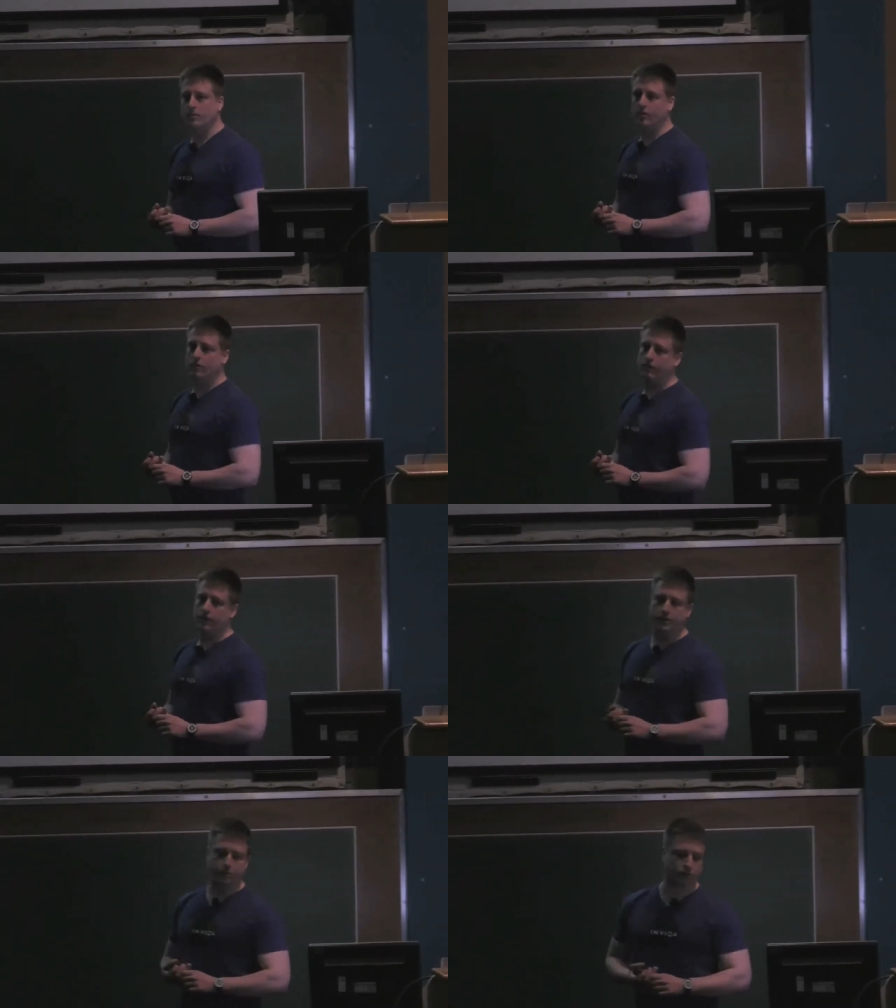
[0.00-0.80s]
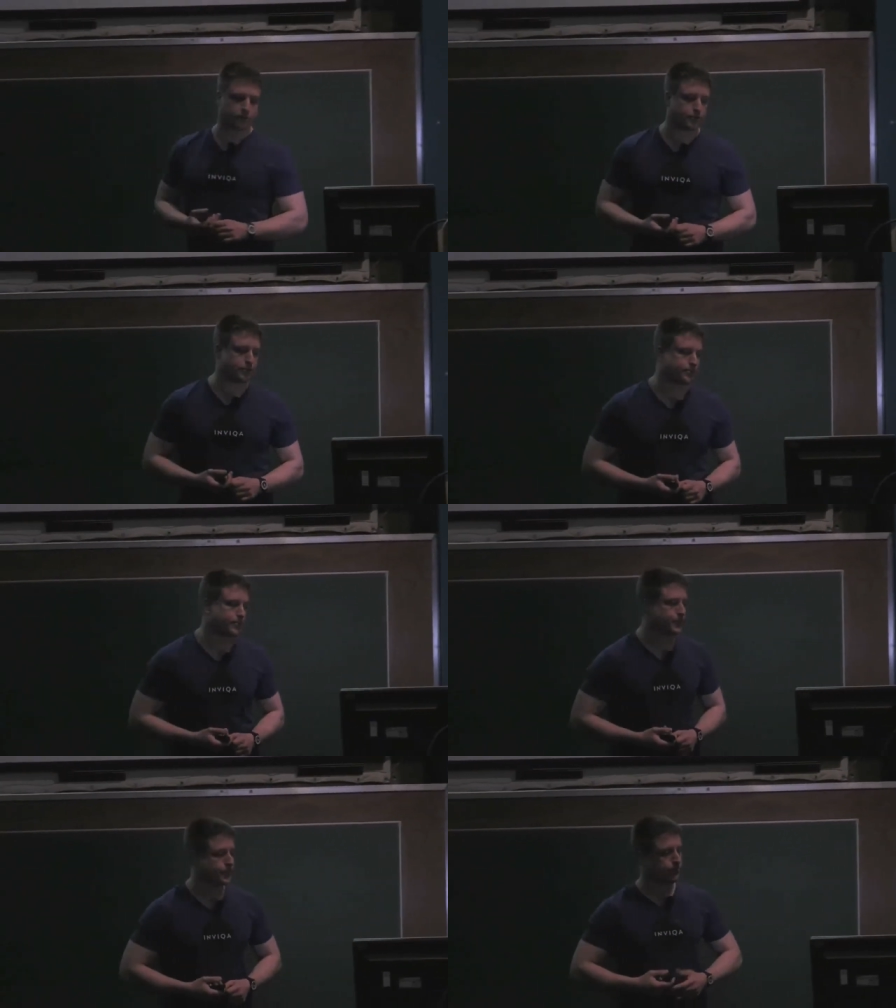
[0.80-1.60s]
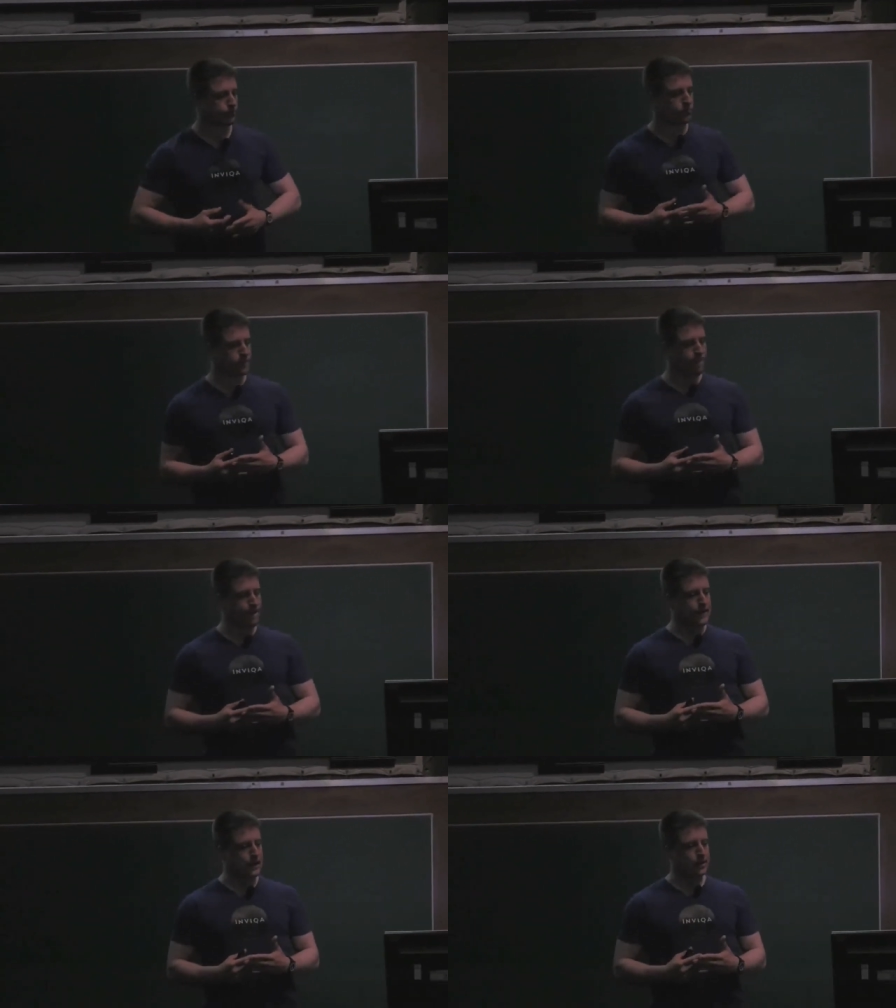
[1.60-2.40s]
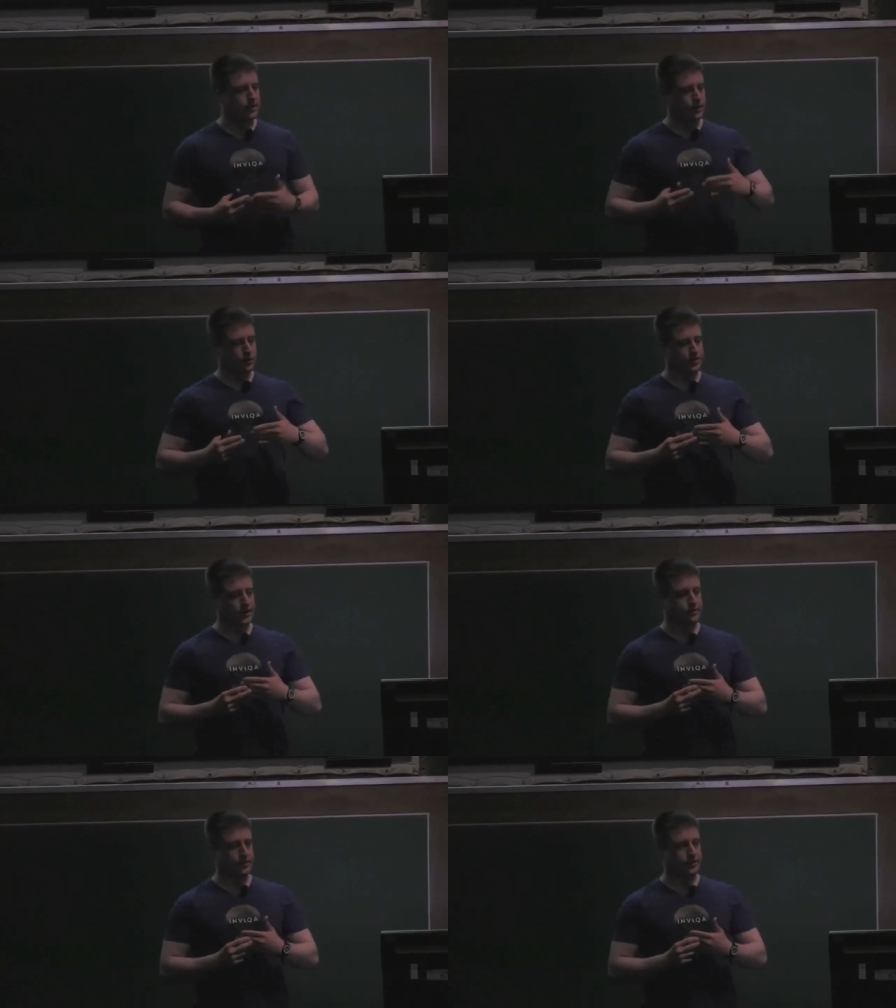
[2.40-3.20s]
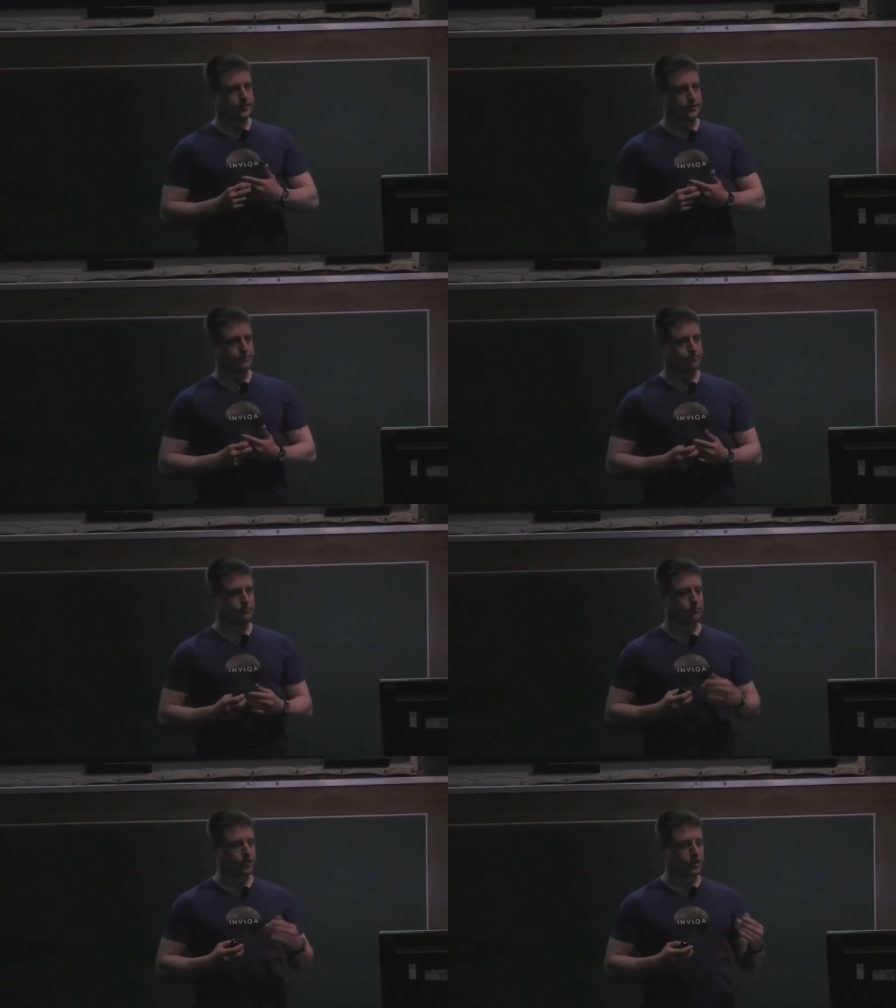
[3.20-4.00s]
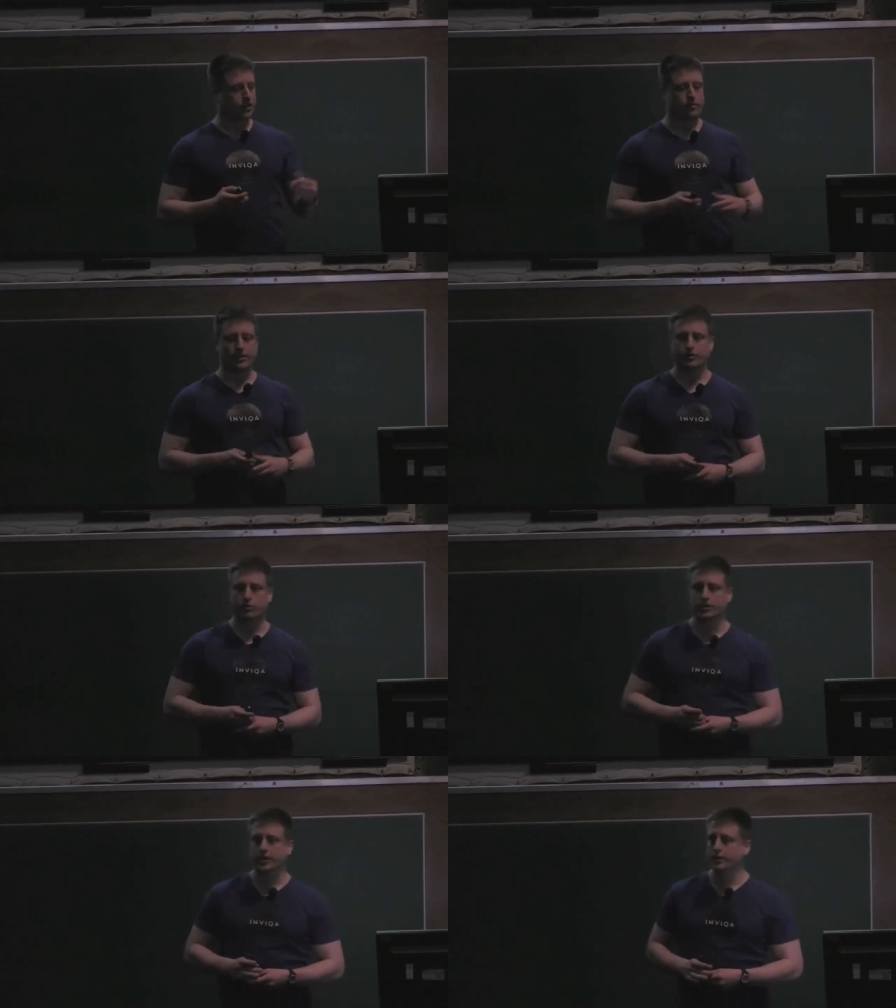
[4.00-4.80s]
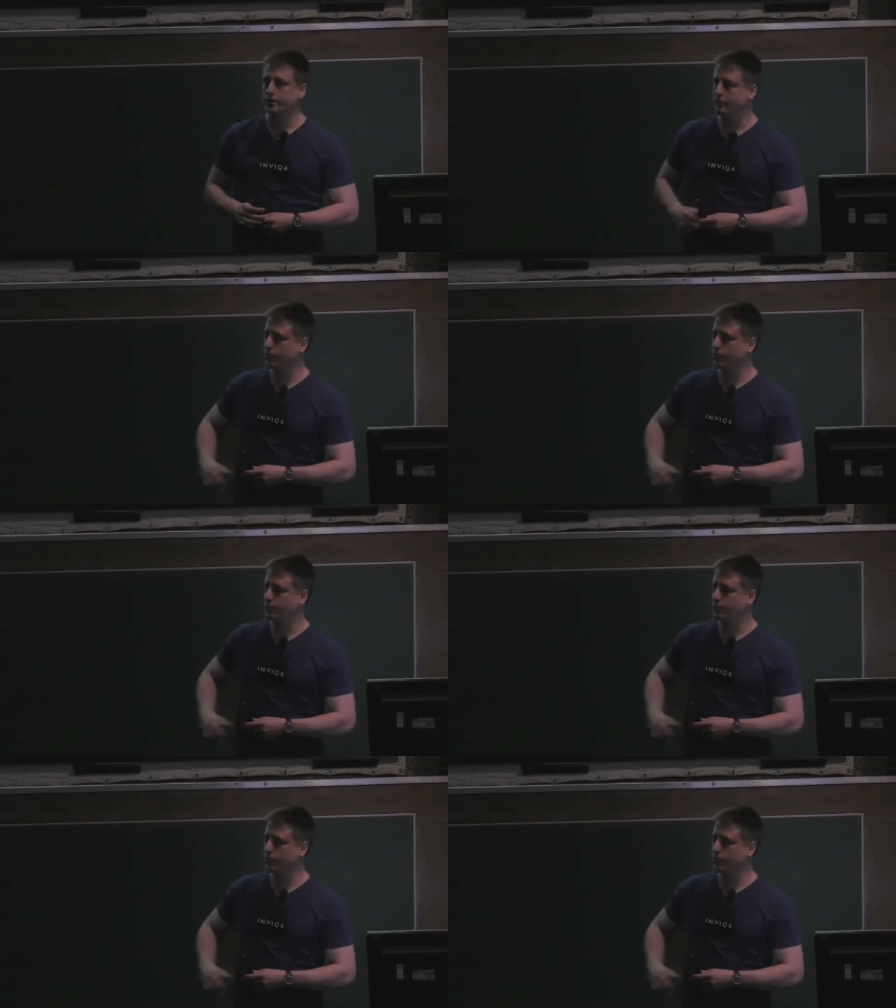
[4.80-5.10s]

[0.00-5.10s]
to the feature branch. Now what's happened is the new commit object,